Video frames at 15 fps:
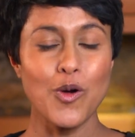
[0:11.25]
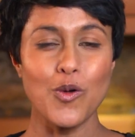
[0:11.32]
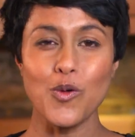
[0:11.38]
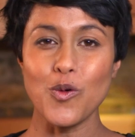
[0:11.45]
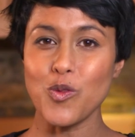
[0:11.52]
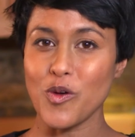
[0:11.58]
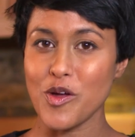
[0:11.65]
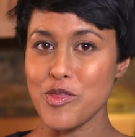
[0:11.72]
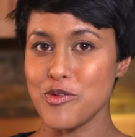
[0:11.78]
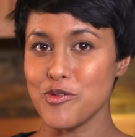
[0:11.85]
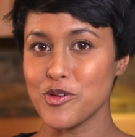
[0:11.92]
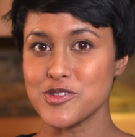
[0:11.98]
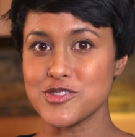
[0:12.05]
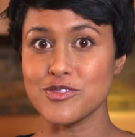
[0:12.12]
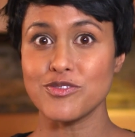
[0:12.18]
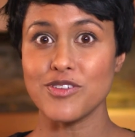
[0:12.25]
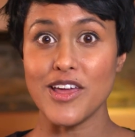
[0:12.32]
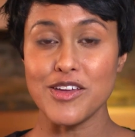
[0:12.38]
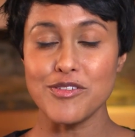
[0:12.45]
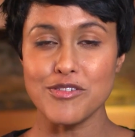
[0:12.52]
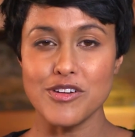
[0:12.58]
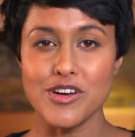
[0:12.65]
all the way through to
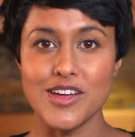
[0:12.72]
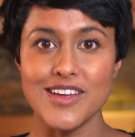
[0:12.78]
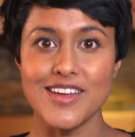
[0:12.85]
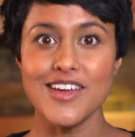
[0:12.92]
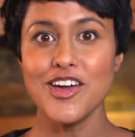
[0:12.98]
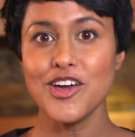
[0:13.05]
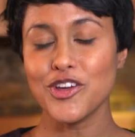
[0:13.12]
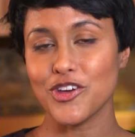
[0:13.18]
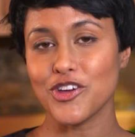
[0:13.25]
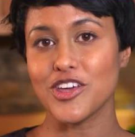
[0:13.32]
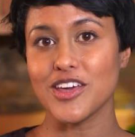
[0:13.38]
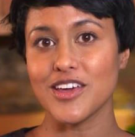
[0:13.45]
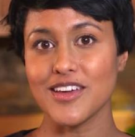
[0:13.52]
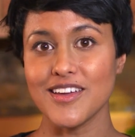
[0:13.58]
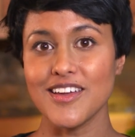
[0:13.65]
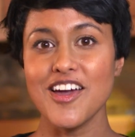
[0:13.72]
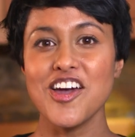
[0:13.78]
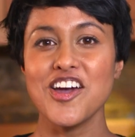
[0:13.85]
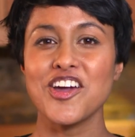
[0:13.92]
flavouring, cooking,